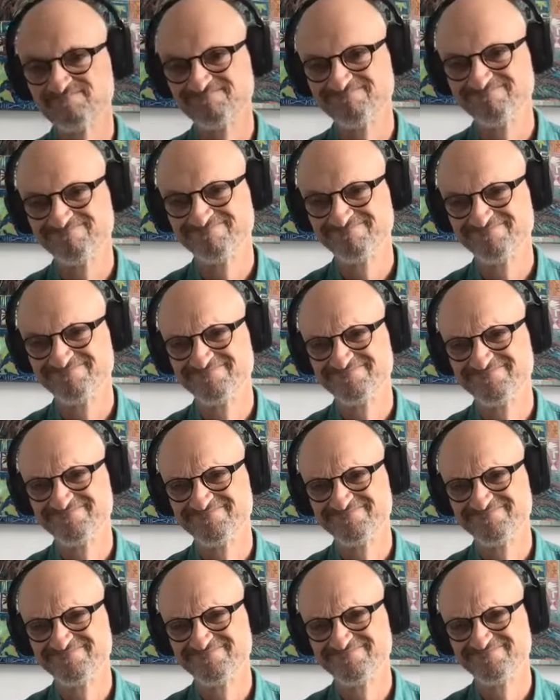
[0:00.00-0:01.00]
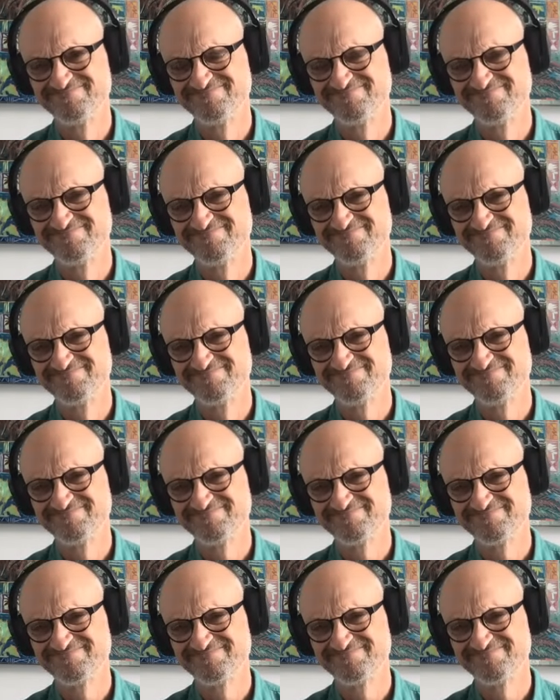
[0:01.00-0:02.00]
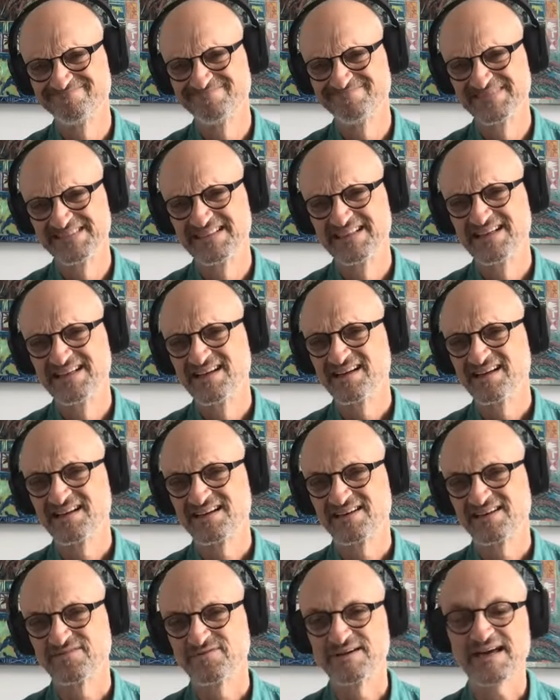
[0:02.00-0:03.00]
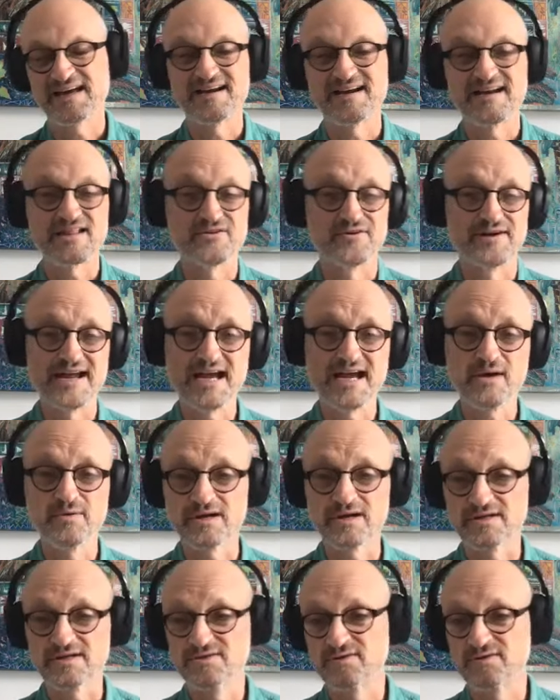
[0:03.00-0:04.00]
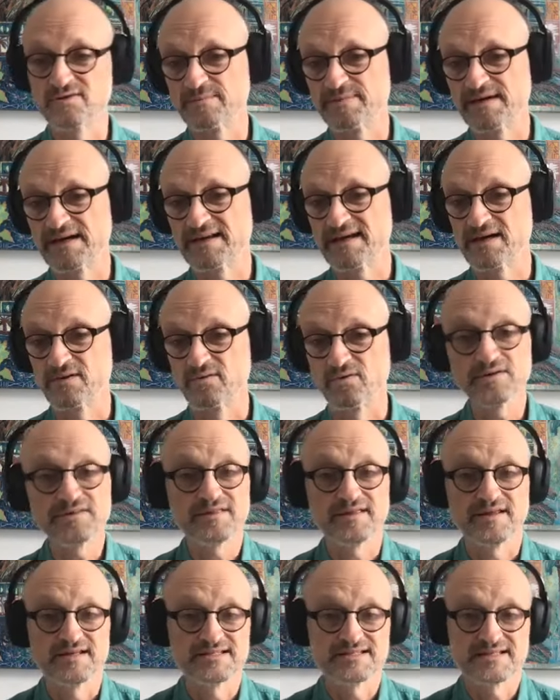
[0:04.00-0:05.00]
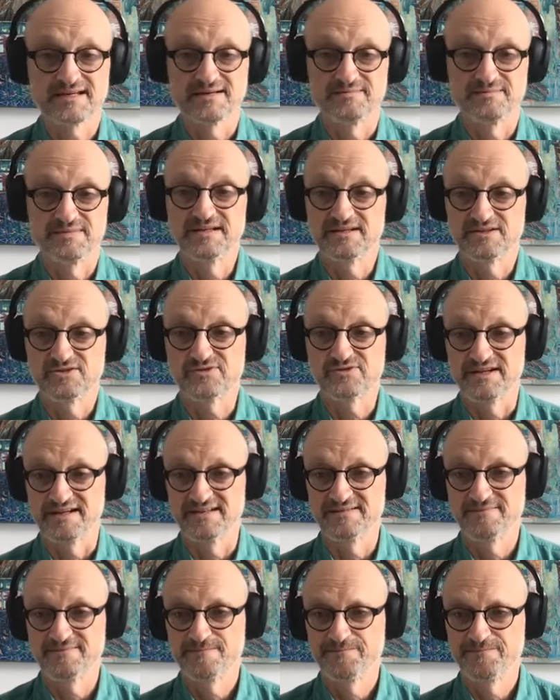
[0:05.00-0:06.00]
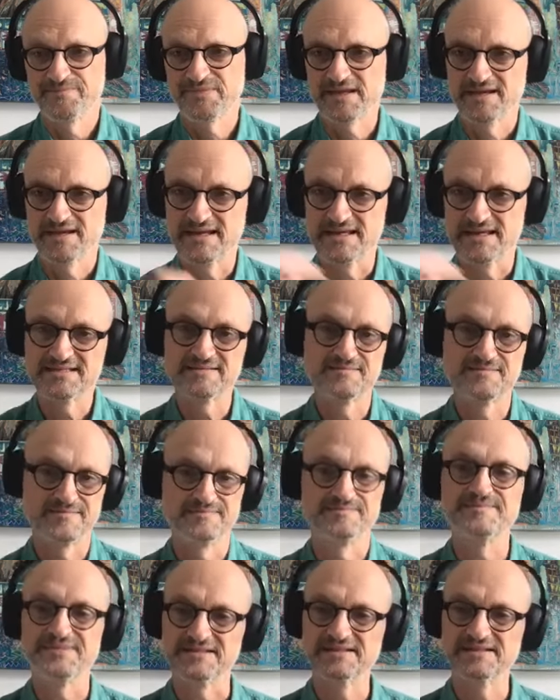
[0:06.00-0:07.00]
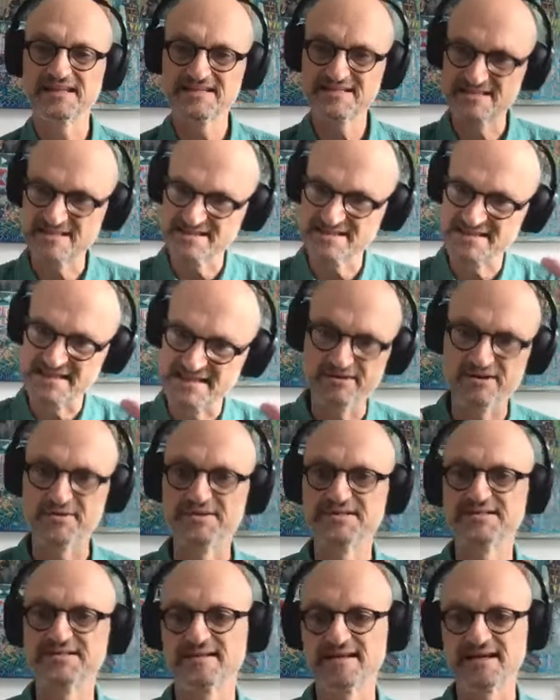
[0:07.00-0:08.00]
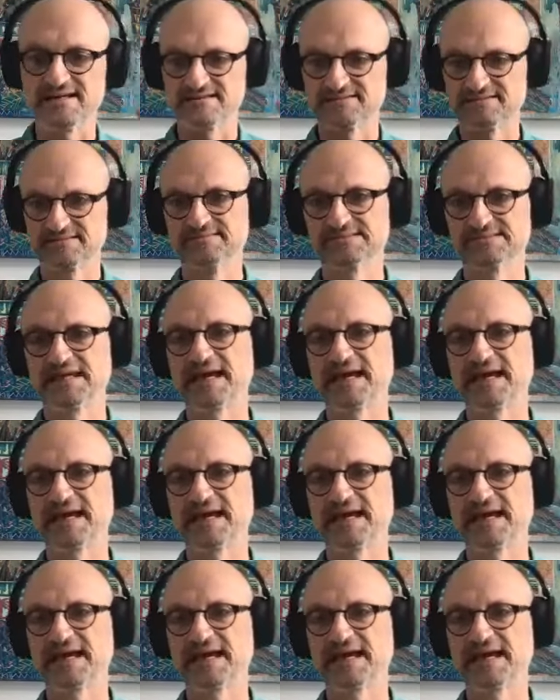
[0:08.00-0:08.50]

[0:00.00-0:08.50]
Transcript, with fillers: If we had another hour, we could talk about how all things can be a trigger. It's, but let's just narrow it to that.